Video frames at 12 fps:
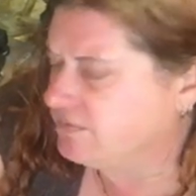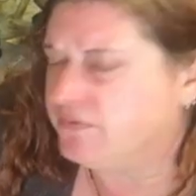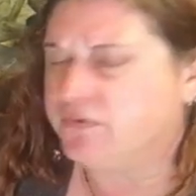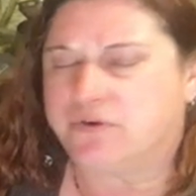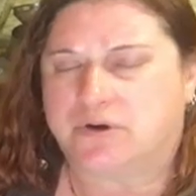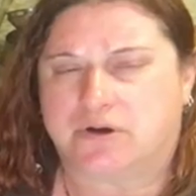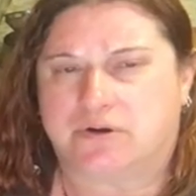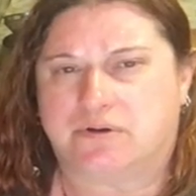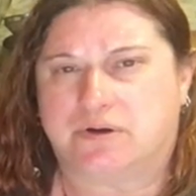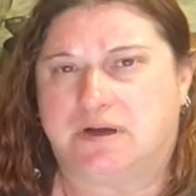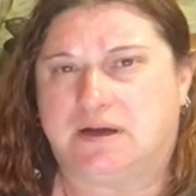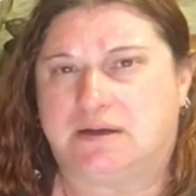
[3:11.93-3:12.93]
for
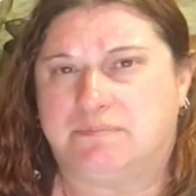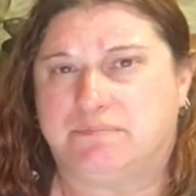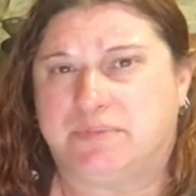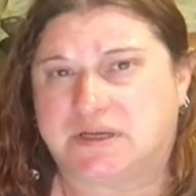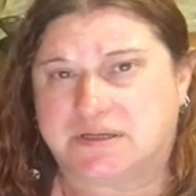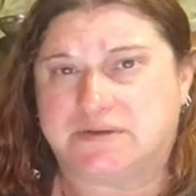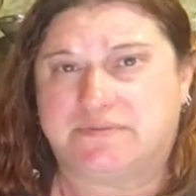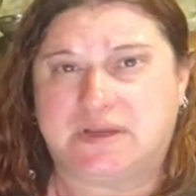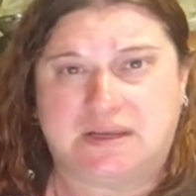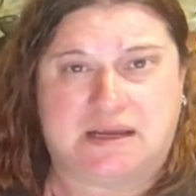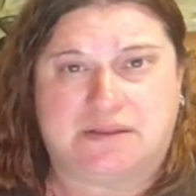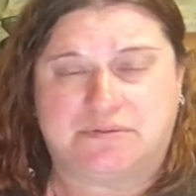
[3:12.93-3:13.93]
uh, because of the
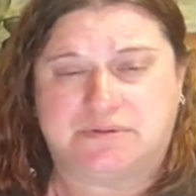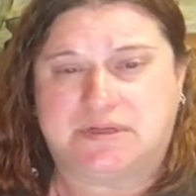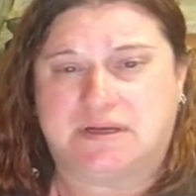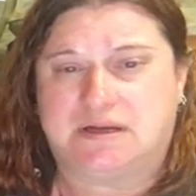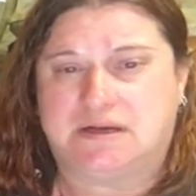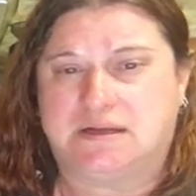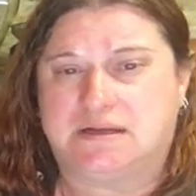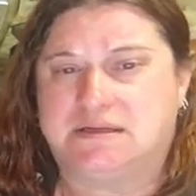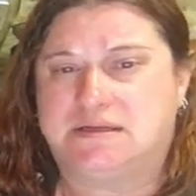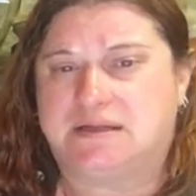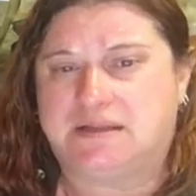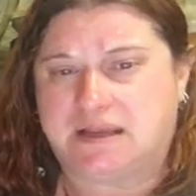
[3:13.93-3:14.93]

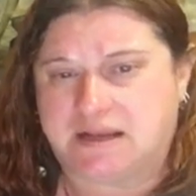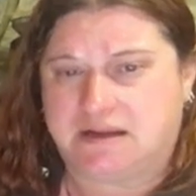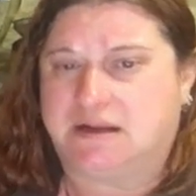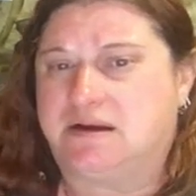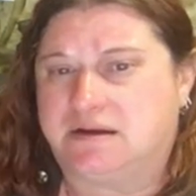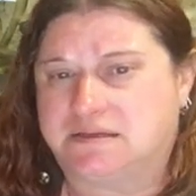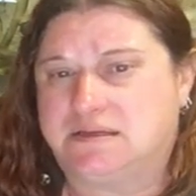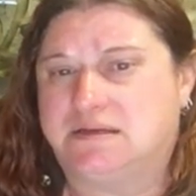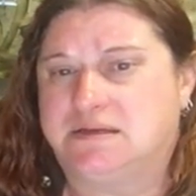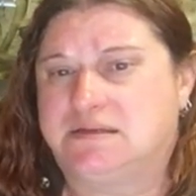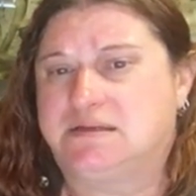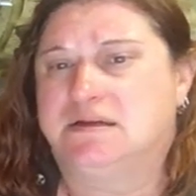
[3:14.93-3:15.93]
anthocyanidins and the
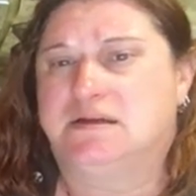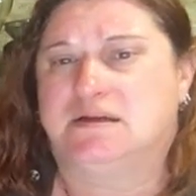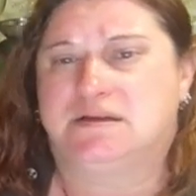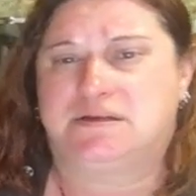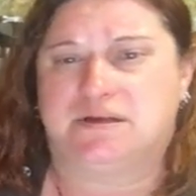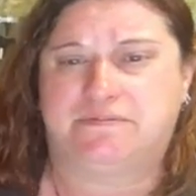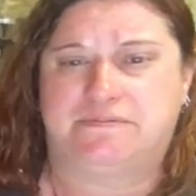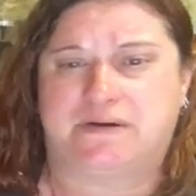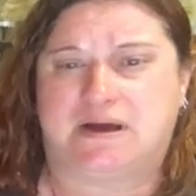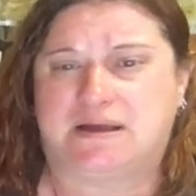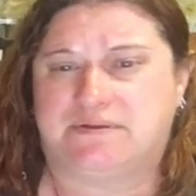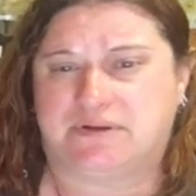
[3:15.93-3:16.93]
antioxidants to
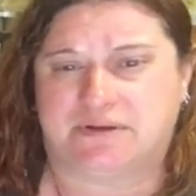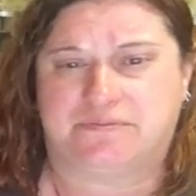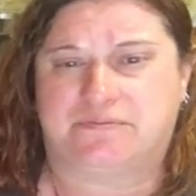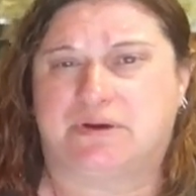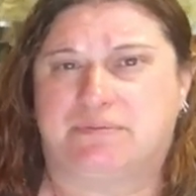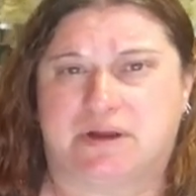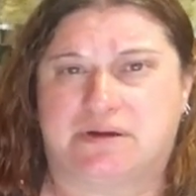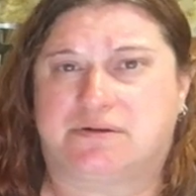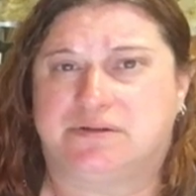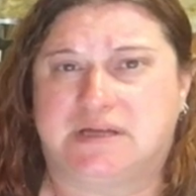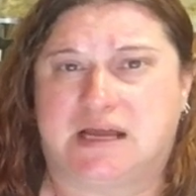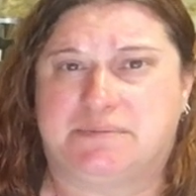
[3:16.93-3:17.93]
fight the free
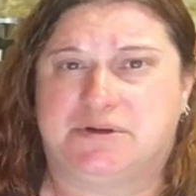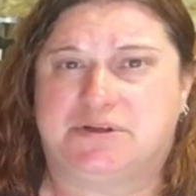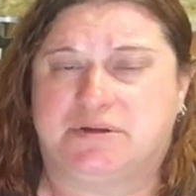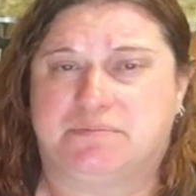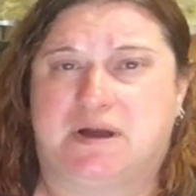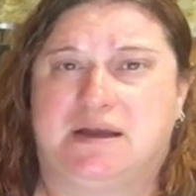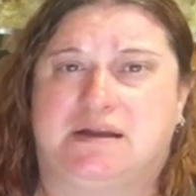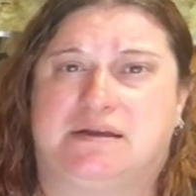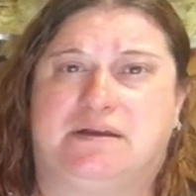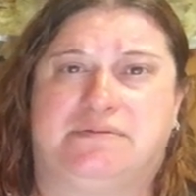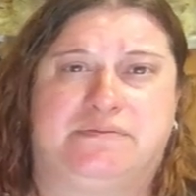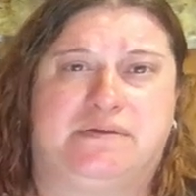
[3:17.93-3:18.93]
radical damage that you might
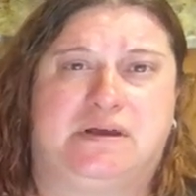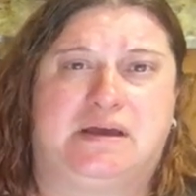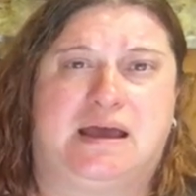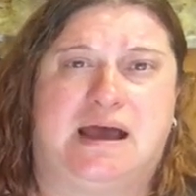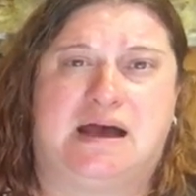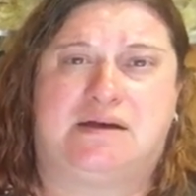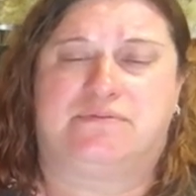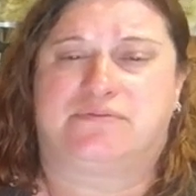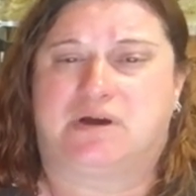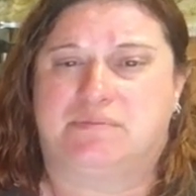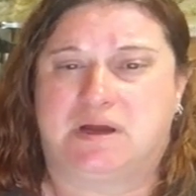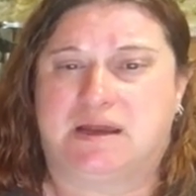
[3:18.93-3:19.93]
if have
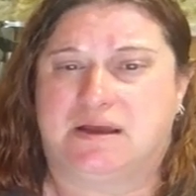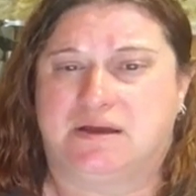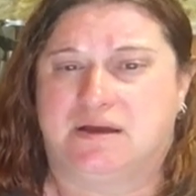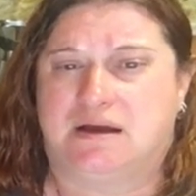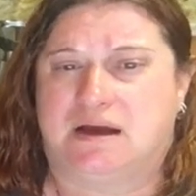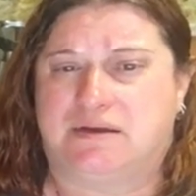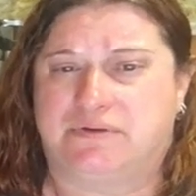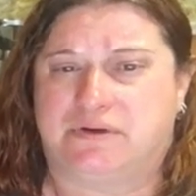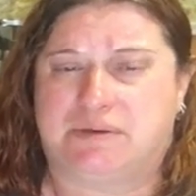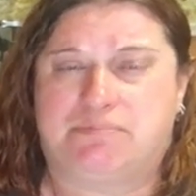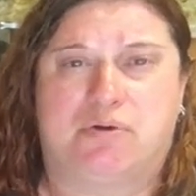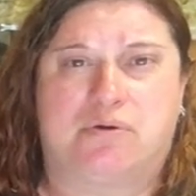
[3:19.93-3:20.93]
from a, a
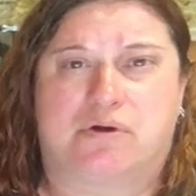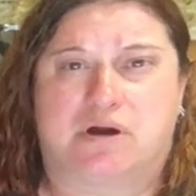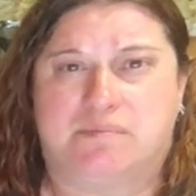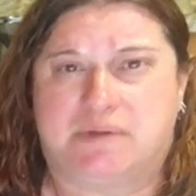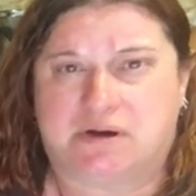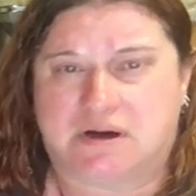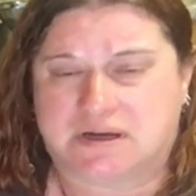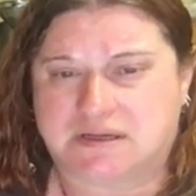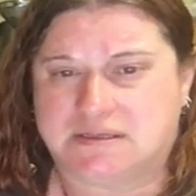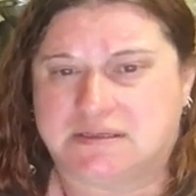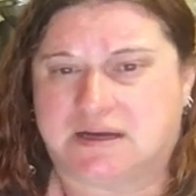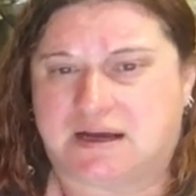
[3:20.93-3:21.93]
very poor
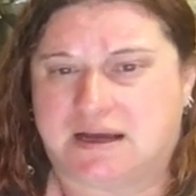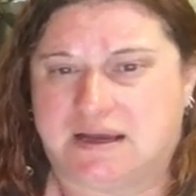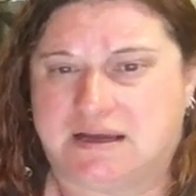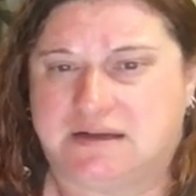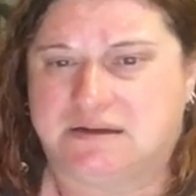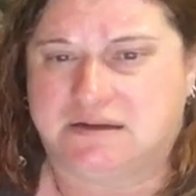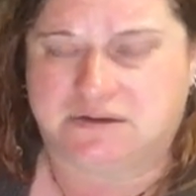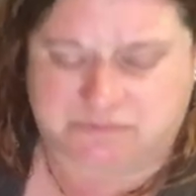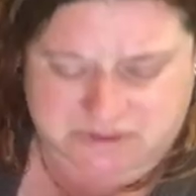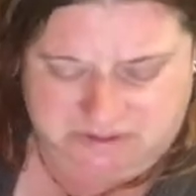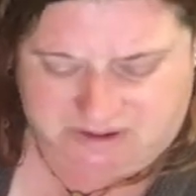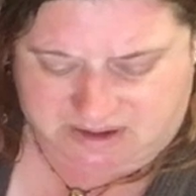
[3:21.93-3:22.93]
American diet,
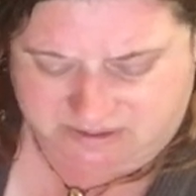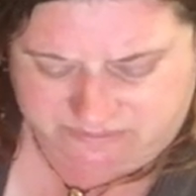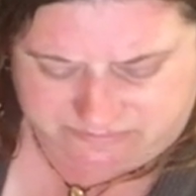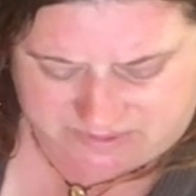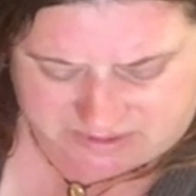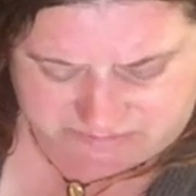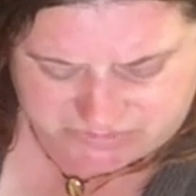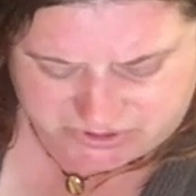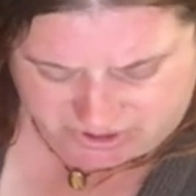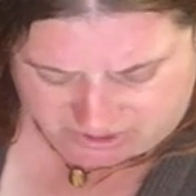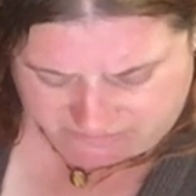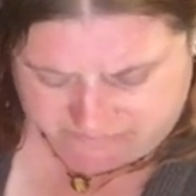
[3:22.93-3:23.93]
a lot of uh,
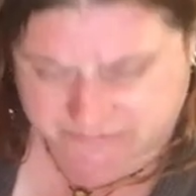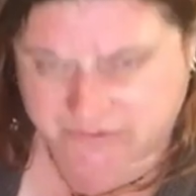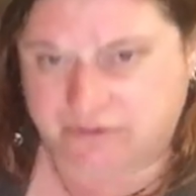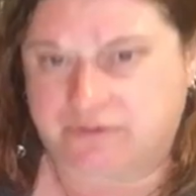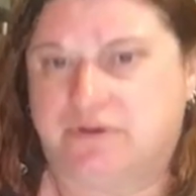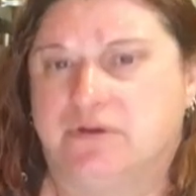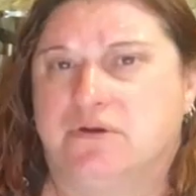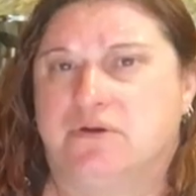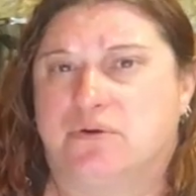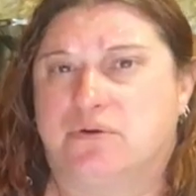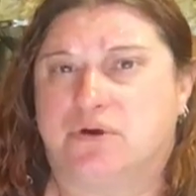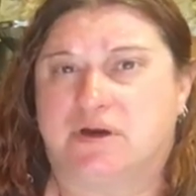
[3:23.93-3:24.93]
junk food,
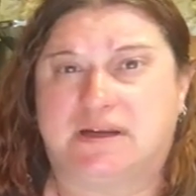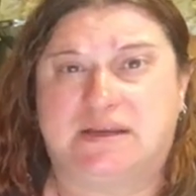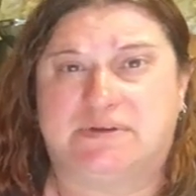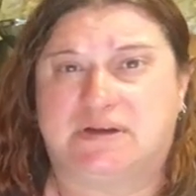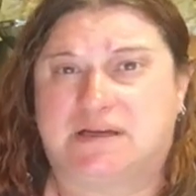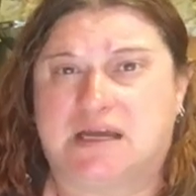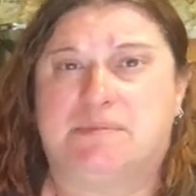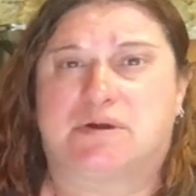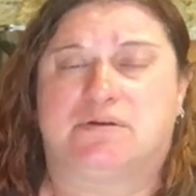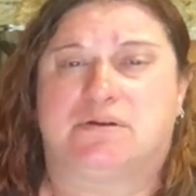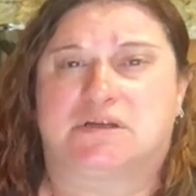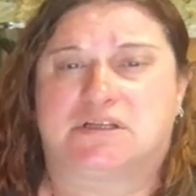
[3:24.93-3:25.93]
or even
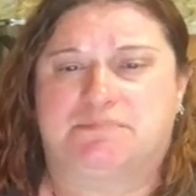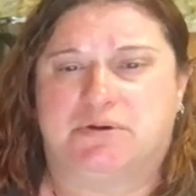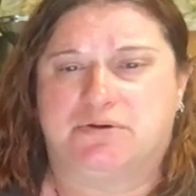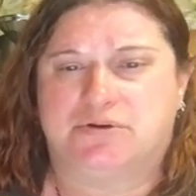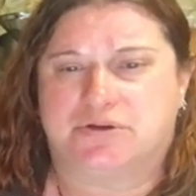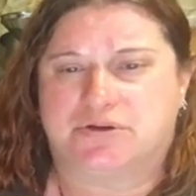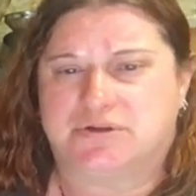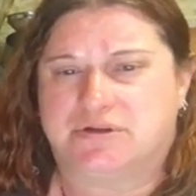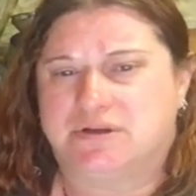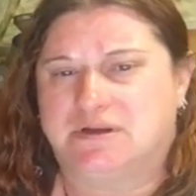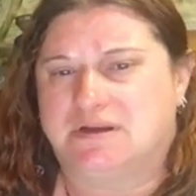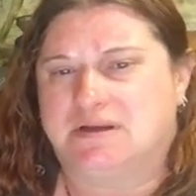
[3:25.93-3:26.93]
chemical exposures.